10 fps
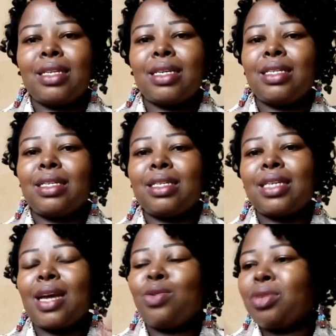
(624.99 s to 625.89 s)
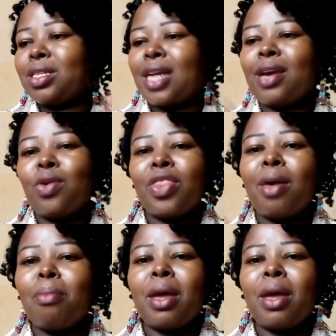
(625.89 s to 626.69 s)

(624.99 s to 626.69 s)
just try to recycle them